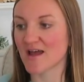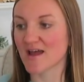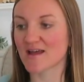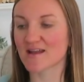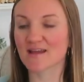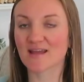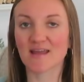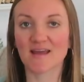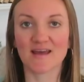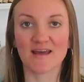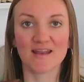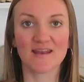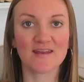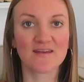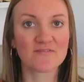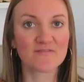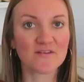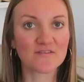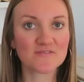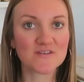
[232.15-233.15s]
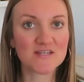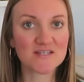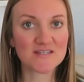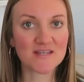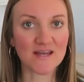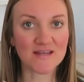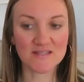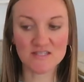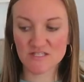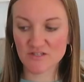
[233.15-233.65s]
And again, 50
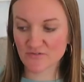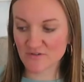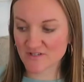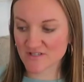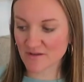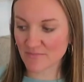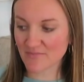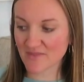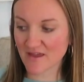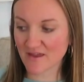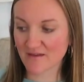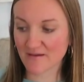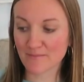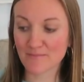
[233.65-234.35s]
cents for something